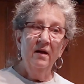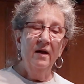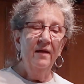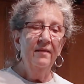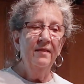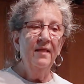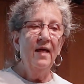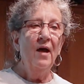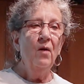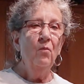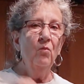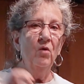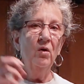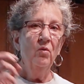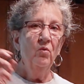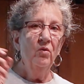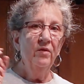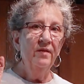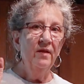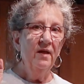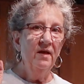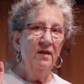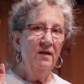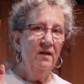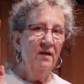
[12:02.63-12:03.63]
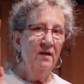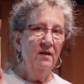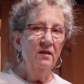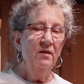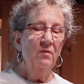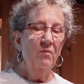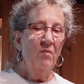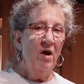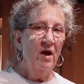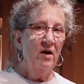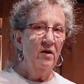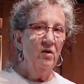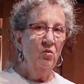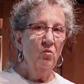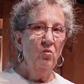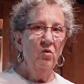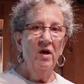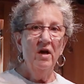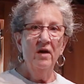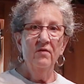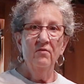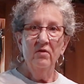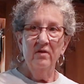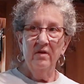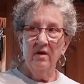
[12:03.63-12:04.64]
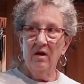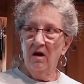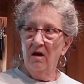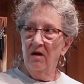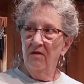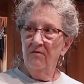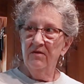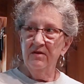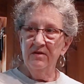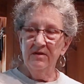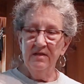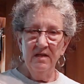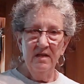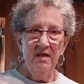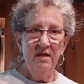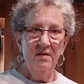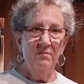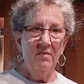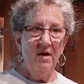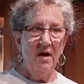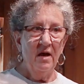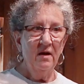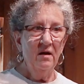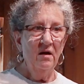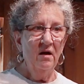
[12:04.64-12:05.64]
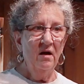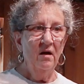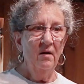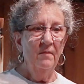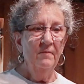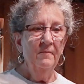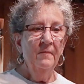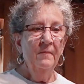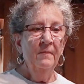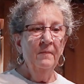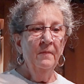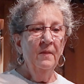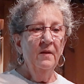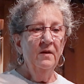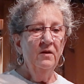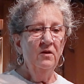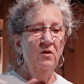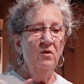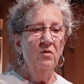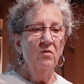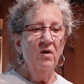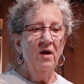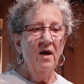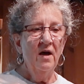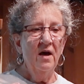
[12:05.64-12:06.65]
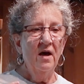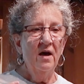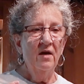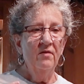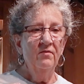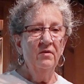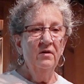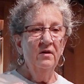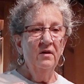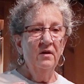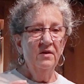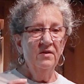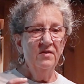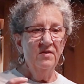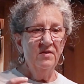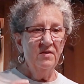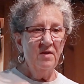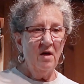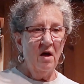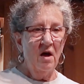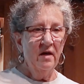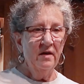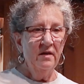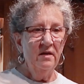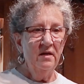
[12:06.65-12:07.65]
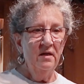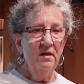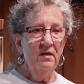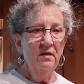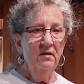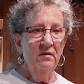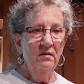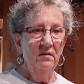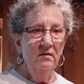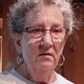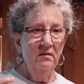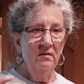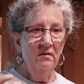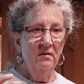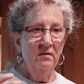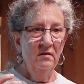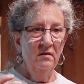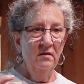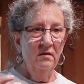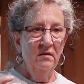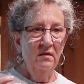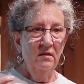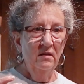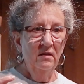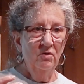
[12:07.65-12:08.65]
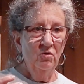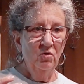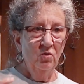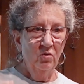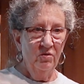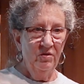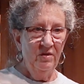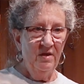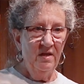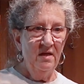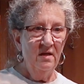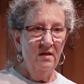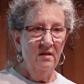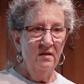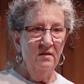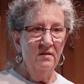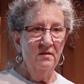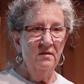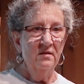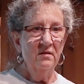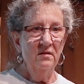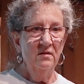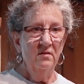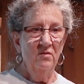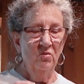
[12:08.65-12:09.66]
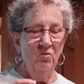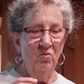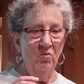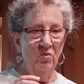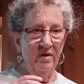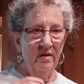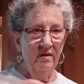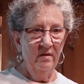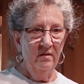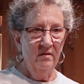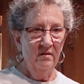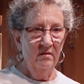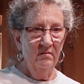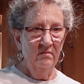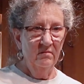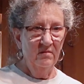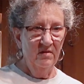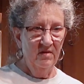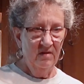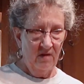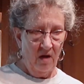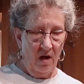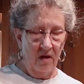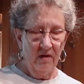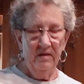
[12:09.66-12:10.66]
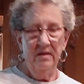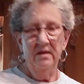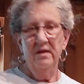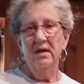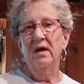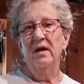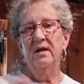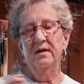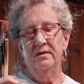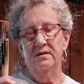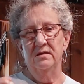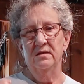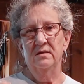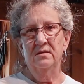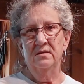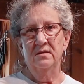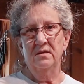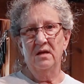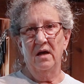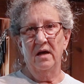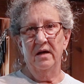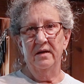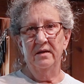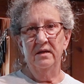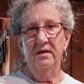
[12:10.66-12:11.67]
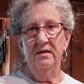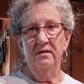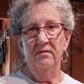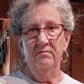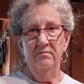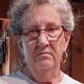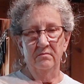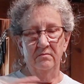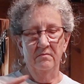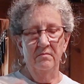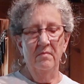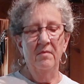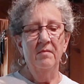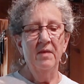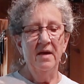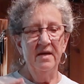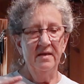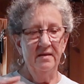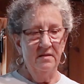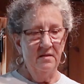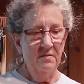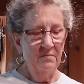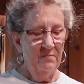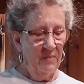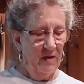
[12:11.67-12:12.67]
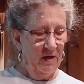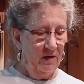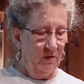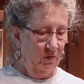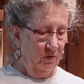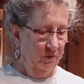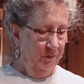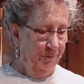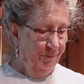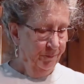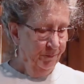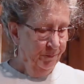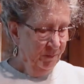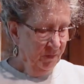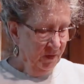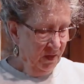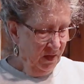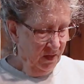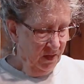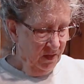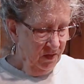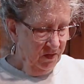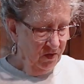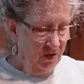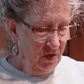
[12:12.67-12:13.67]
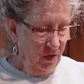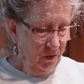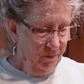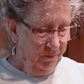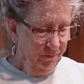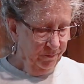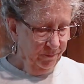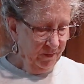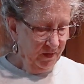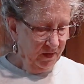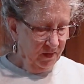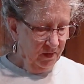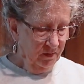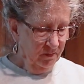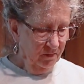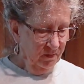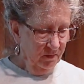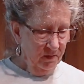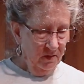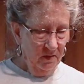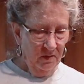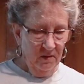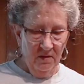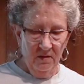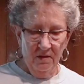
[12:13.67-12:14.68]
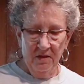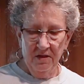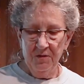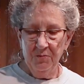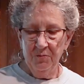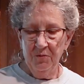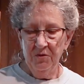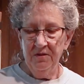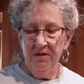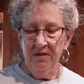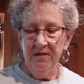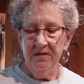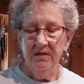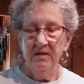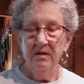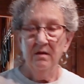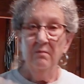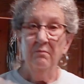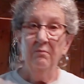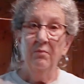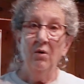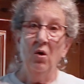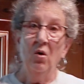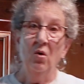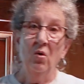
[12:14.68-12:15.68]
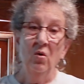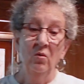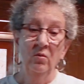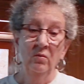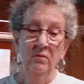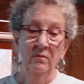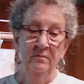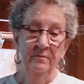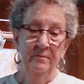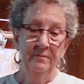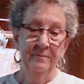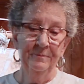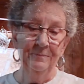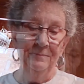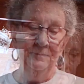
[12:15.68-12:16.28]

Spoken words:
And that way when they get in the microwave or the oven to heat back up, you don't have soggy tortillas with soggy eggs inside. It makes it better. So let's put these in a bowl.